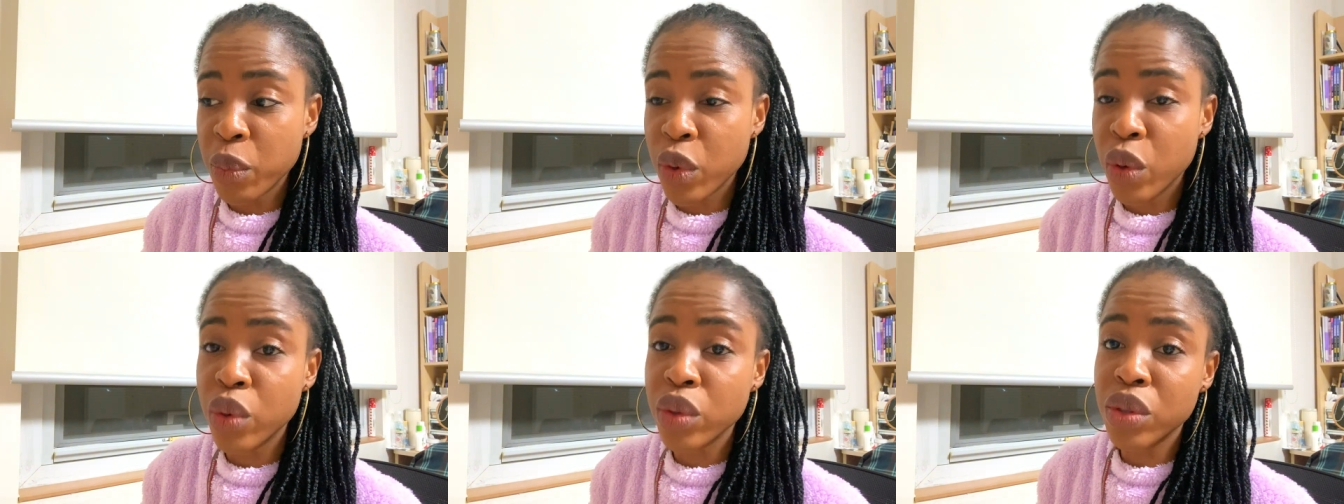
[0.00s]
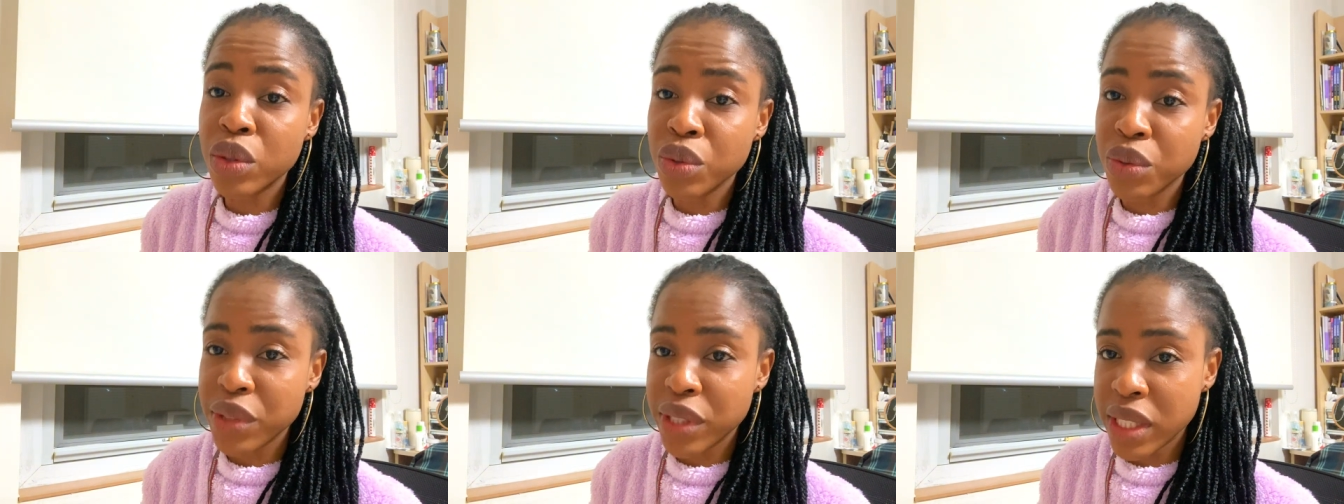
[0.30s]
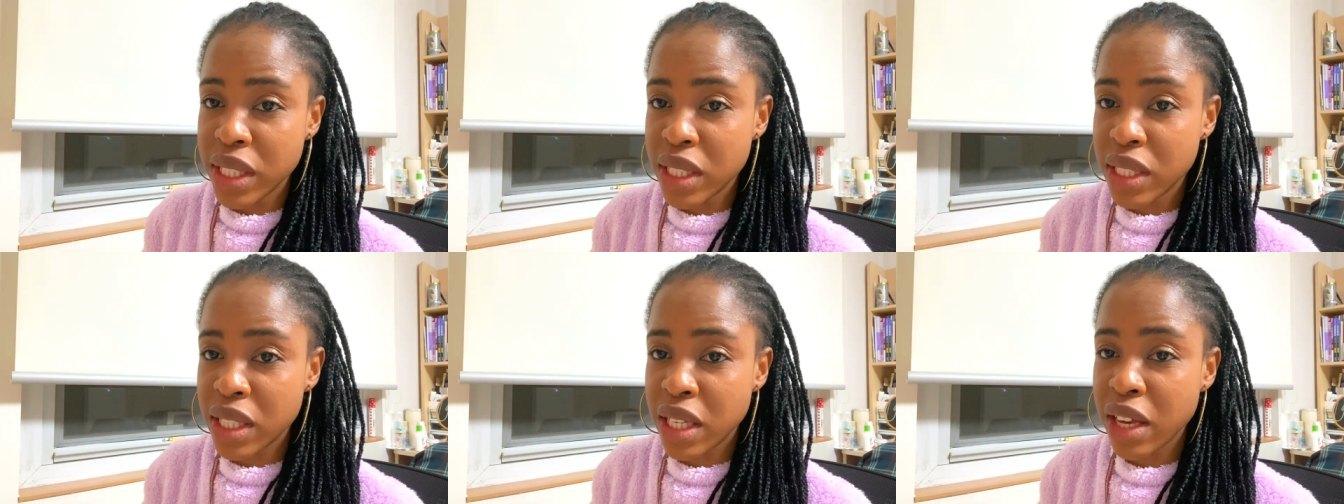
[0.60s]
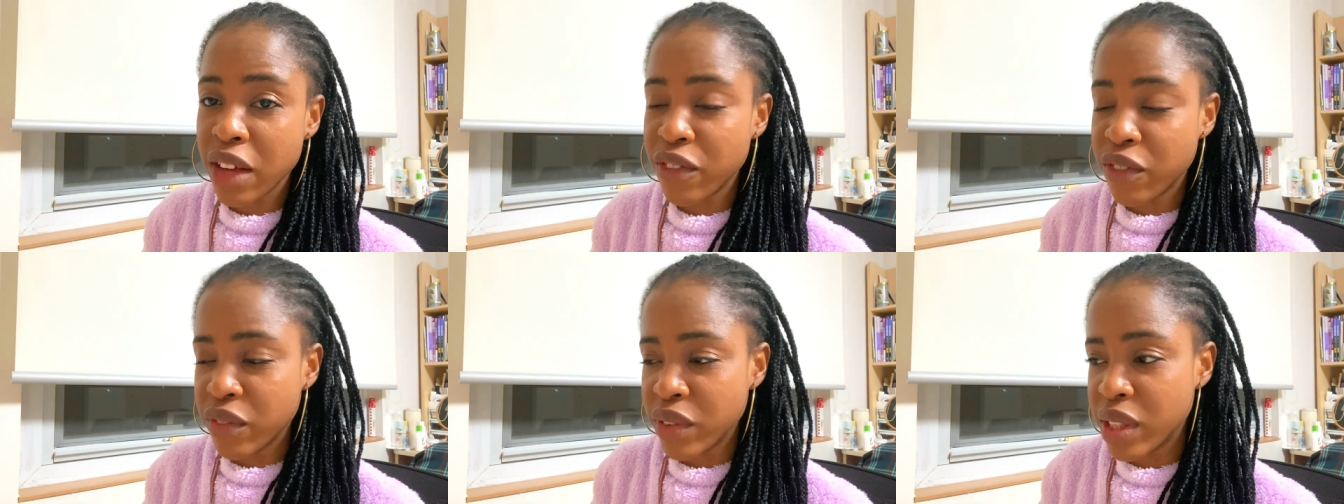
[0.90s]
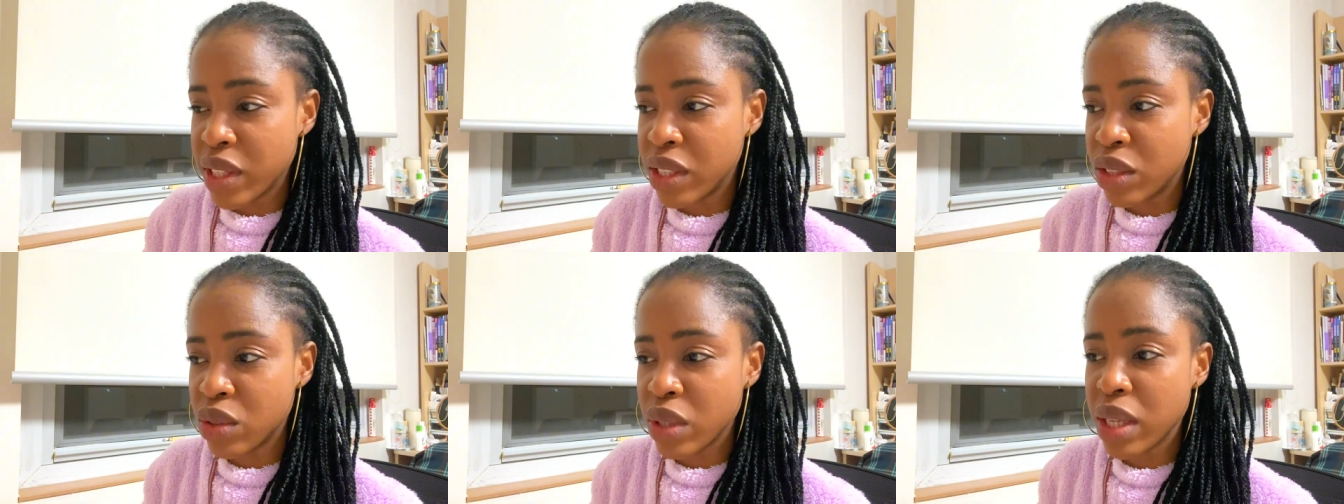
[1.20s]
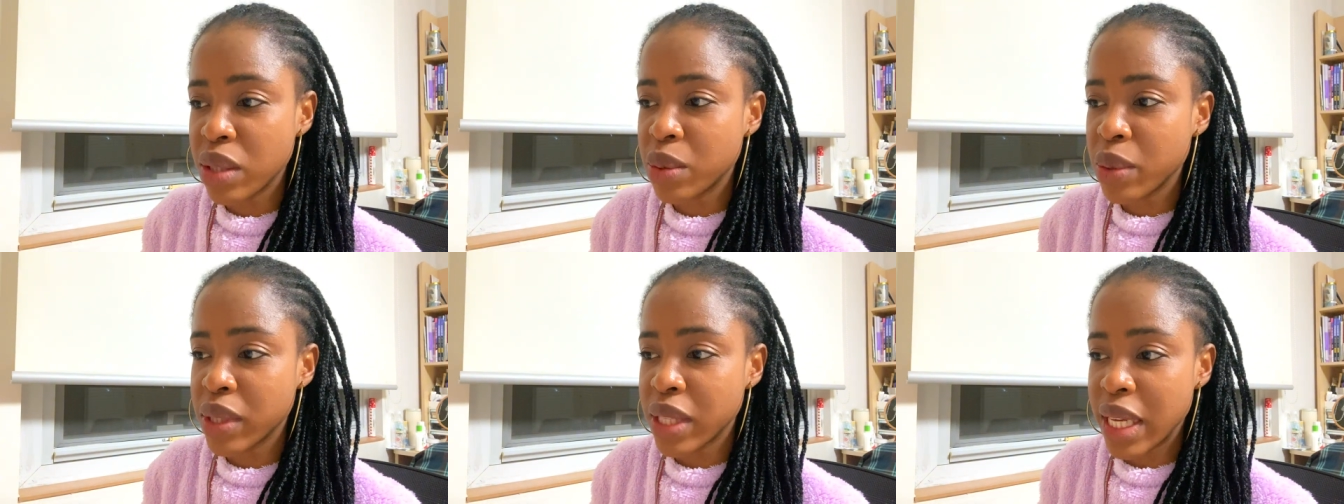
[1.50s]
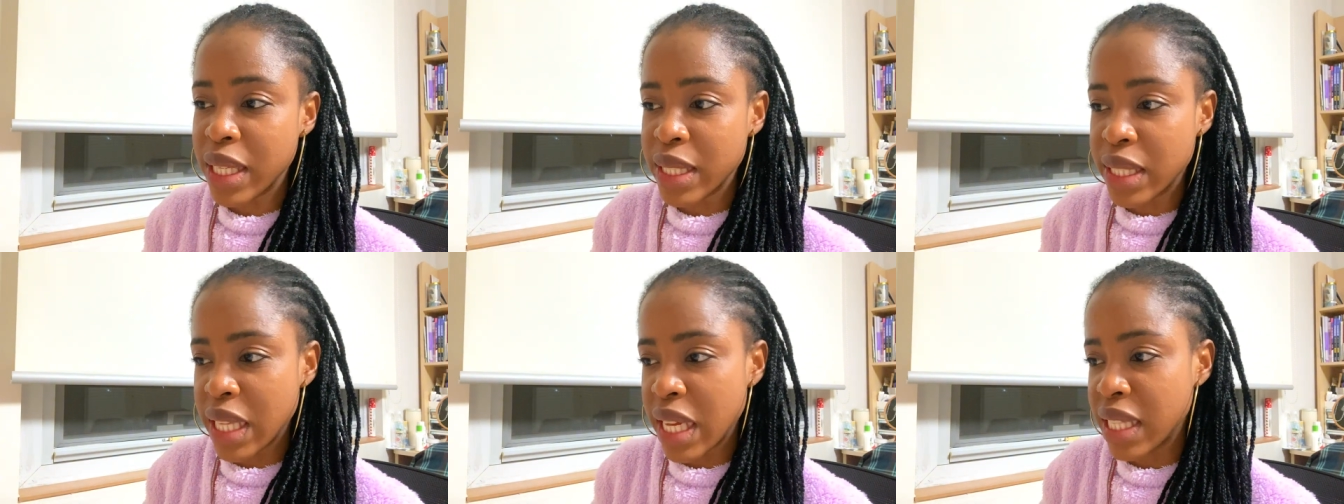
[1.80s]
go through it carefully, try to
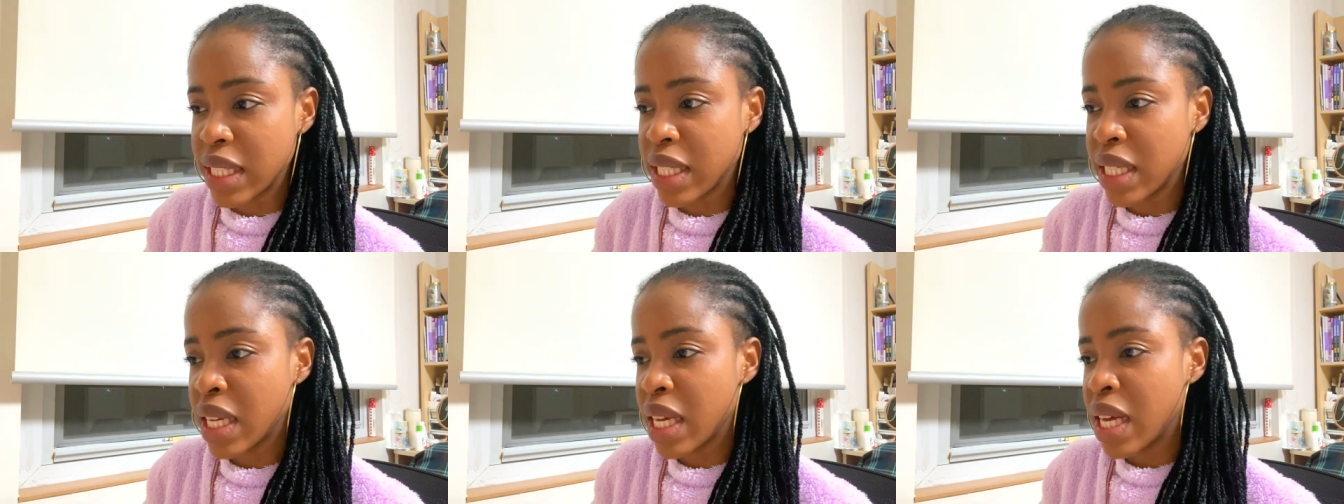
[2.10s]
understand